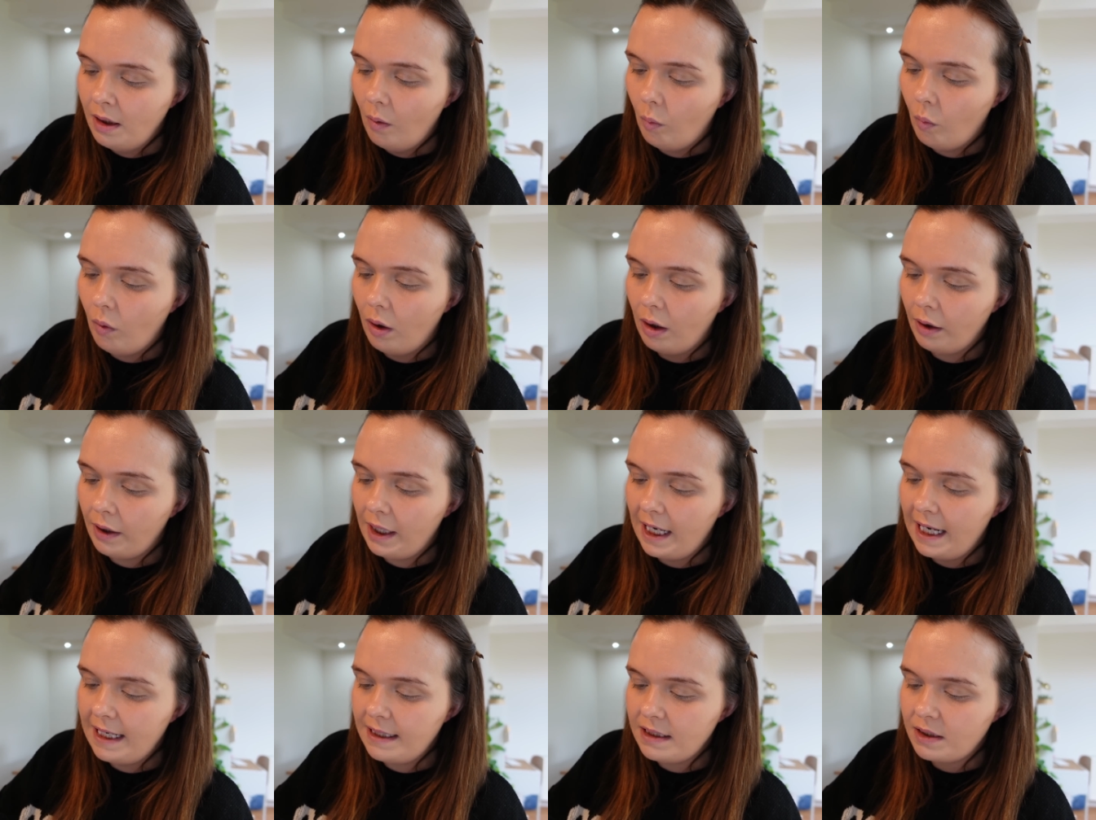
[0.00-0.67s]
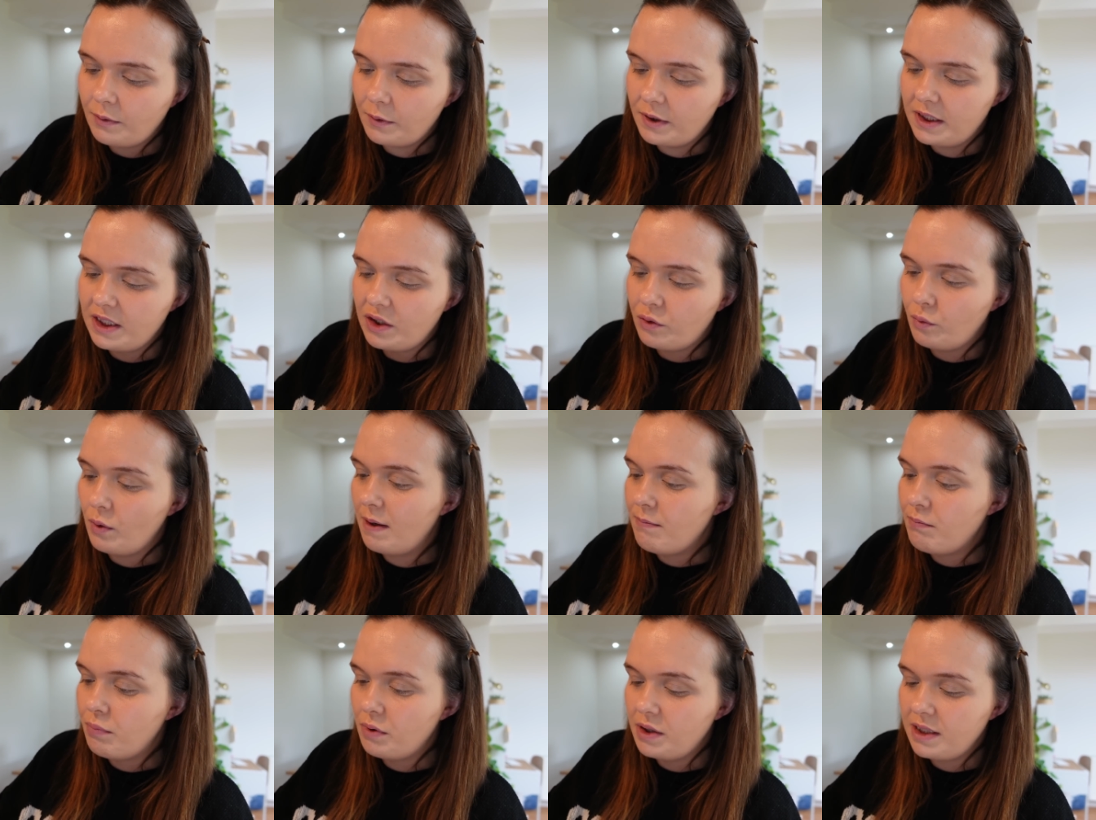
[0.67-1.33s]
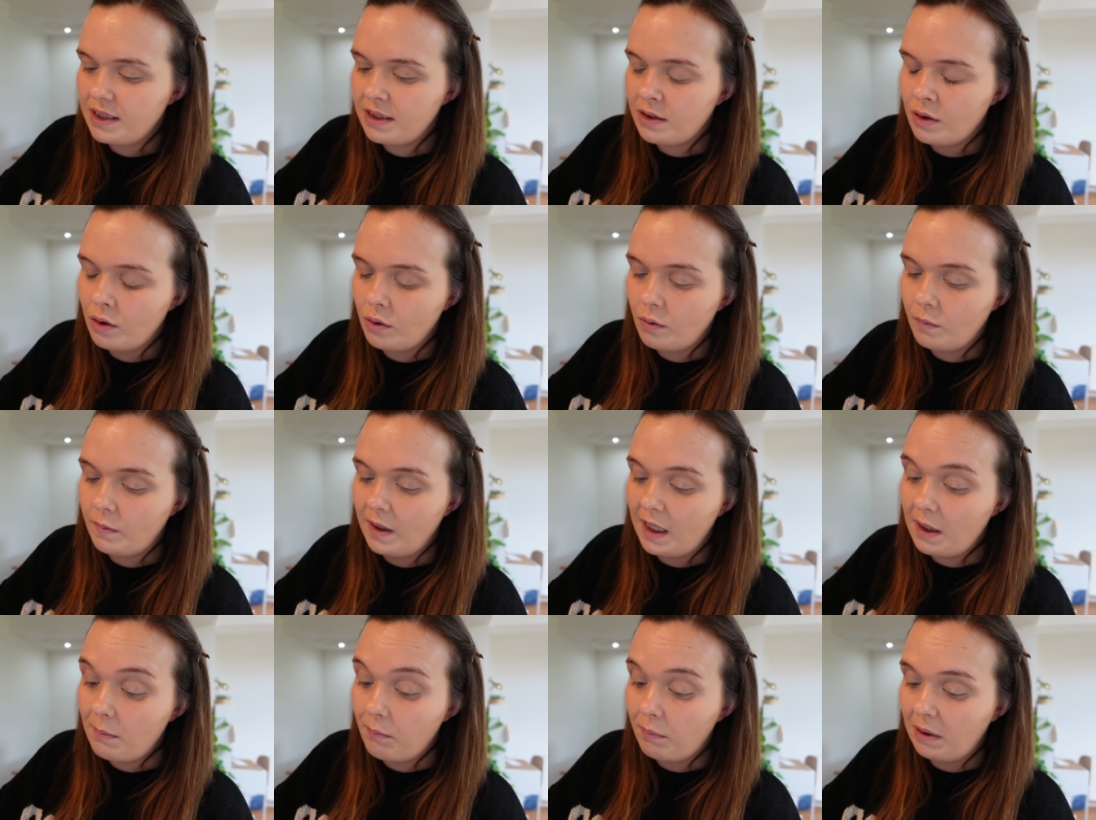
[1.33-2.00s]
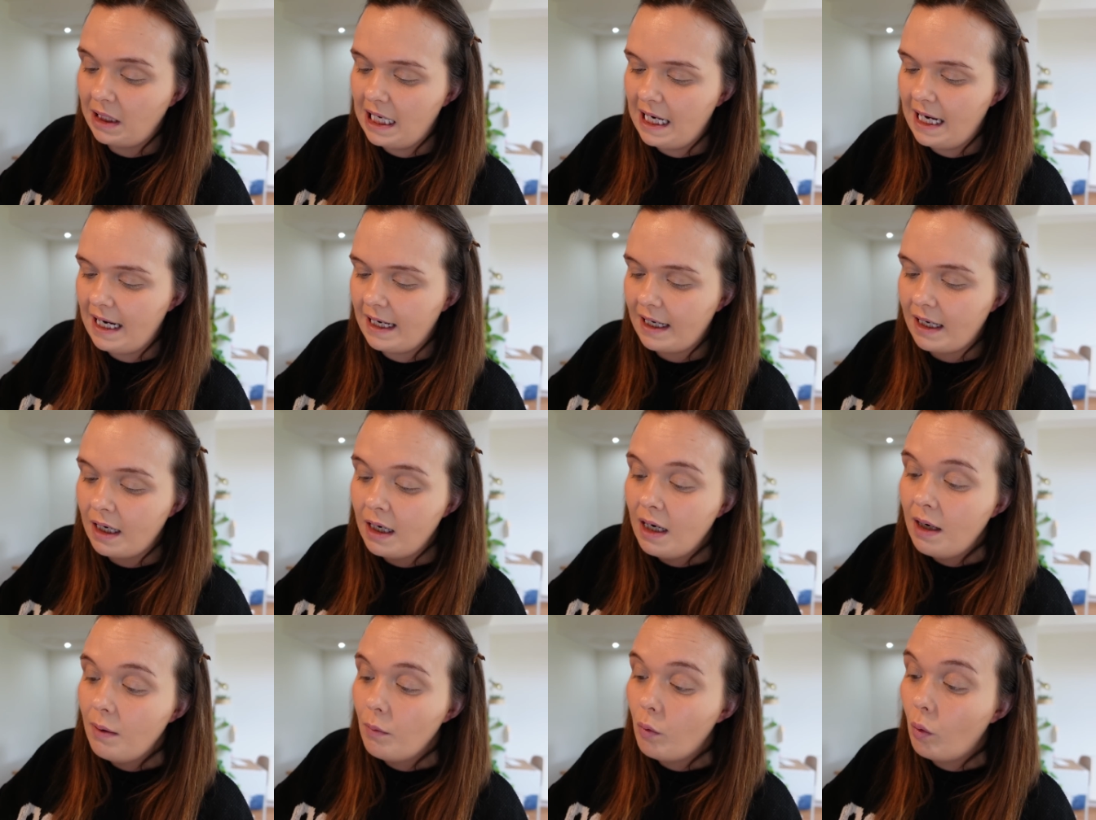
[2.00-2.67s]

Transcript: one, hence why it's red, but it's normally black.